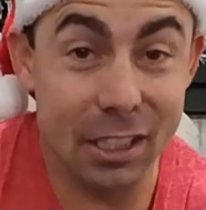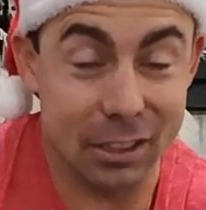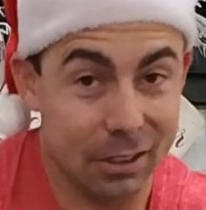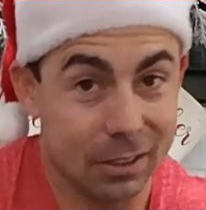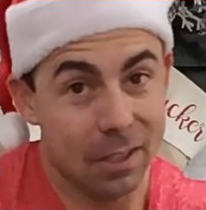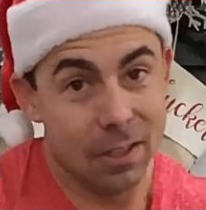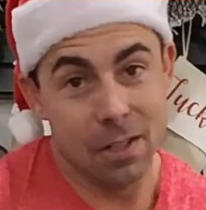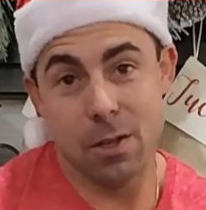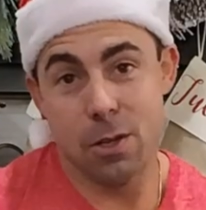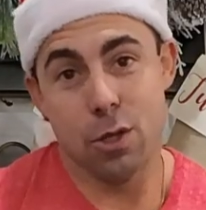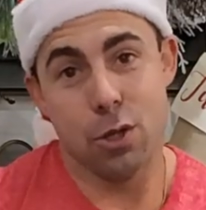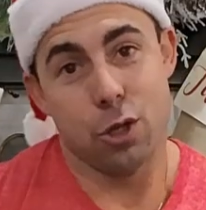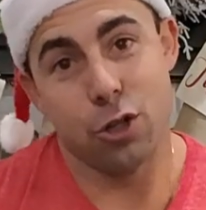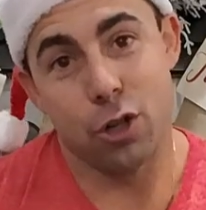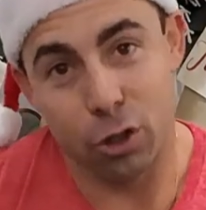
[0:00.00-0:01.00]
it's
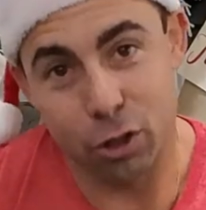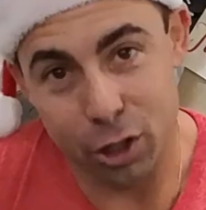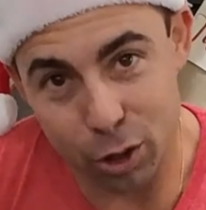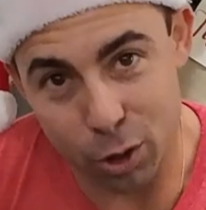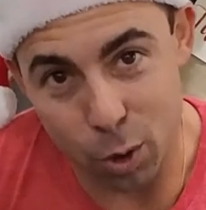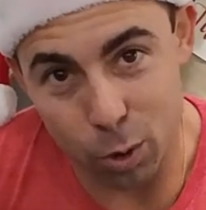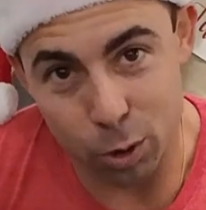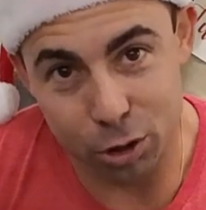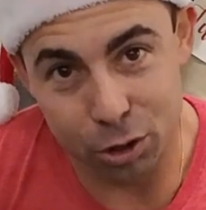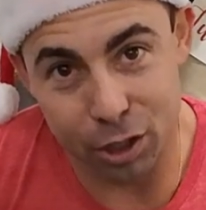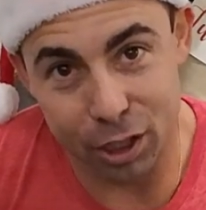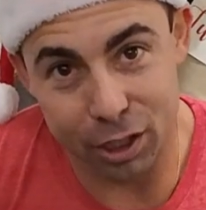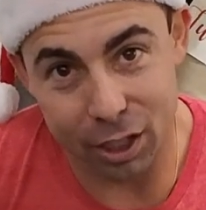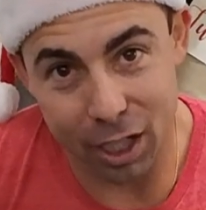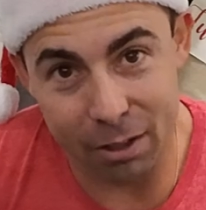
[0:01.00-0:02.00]
certainly the coolest
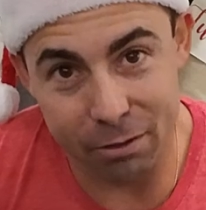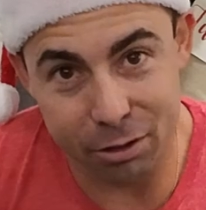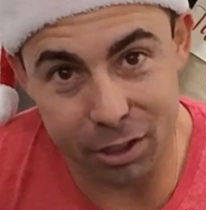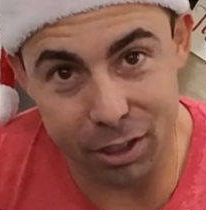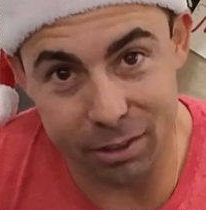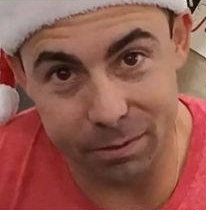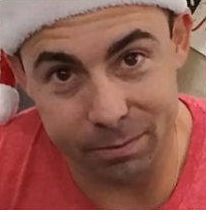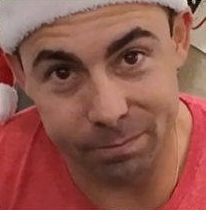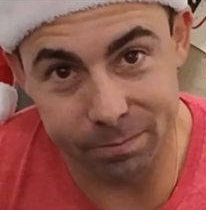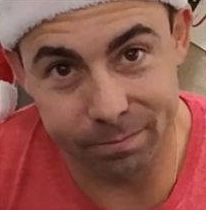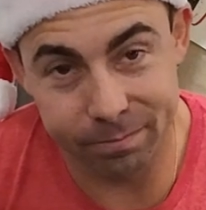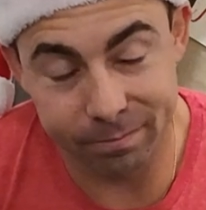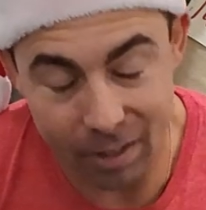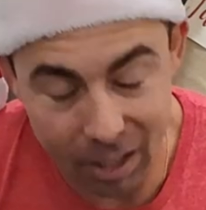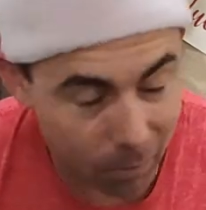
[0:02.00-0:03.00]
thing that I've seen
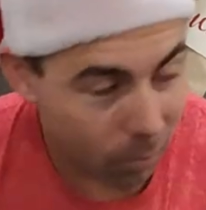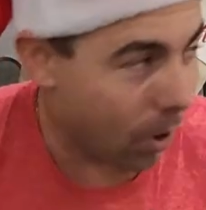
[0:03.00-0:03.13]
in a